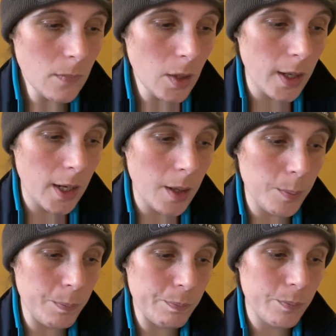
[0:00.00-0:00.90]

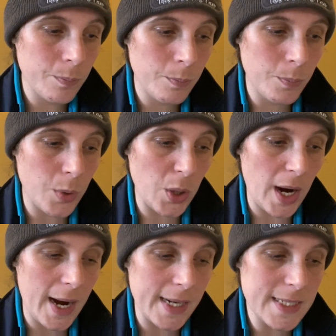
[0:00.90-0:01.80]
But
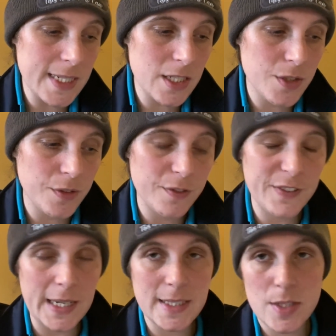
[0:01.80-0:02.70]
I did
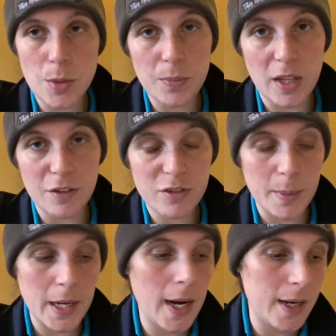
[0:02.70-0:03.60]
find something from
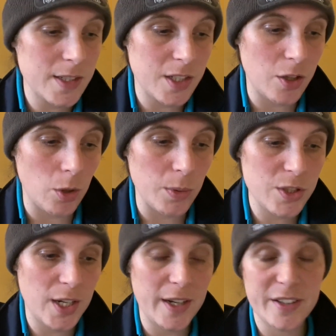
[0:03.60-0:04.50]
an article
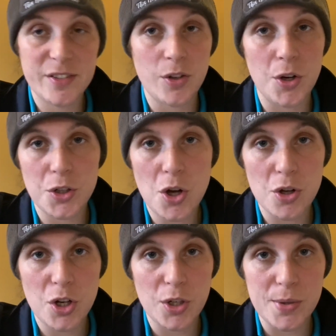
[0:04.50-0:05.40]
which I thought
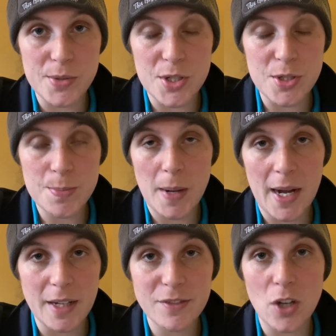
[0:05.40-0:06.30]
concluded
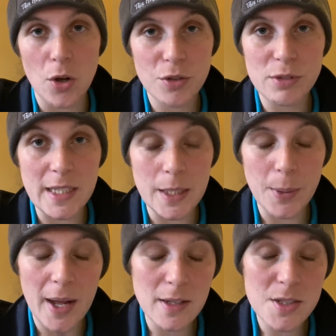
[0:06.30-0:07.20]
my vlog really
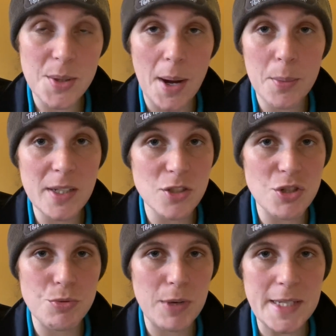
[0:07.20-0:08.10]
well, so I will
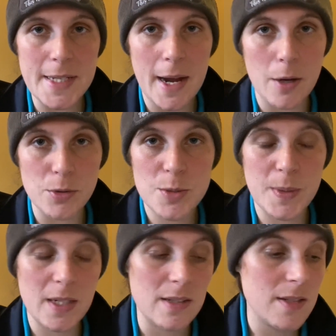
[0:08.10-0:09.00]
just read it out,
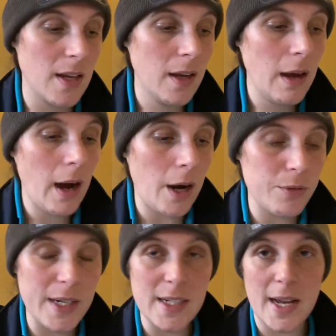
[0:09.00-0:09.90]
because I
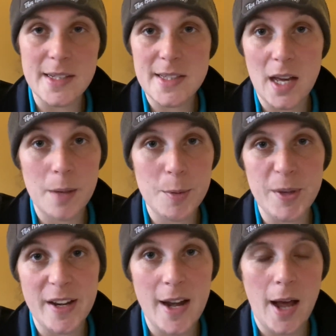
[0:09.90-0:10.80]
realise that I'm a
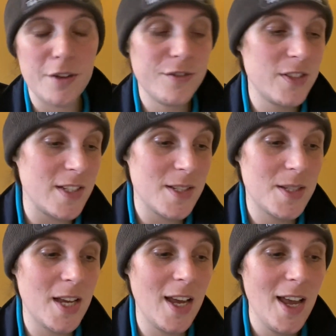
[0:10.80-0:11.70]
bit naff
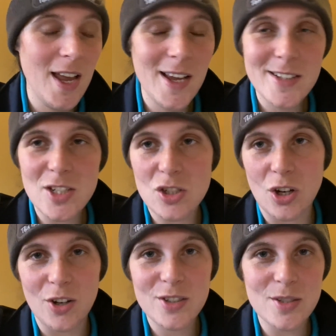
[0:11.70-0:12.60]
to
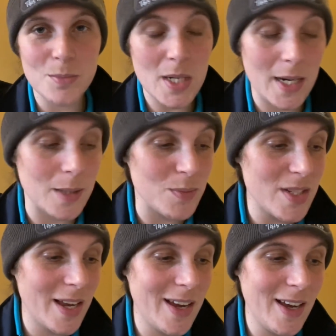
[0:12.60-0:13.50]
talk sometimes.
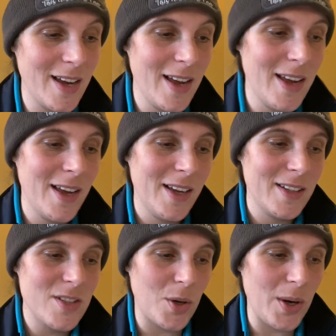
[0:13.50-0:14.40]

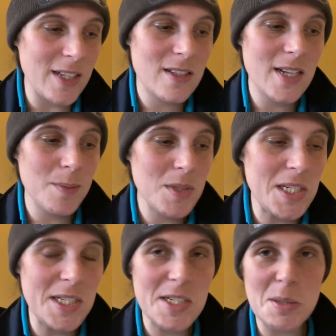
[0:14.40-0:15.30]
So it's
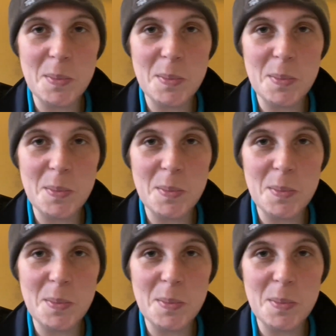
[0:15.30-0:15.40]
tempting to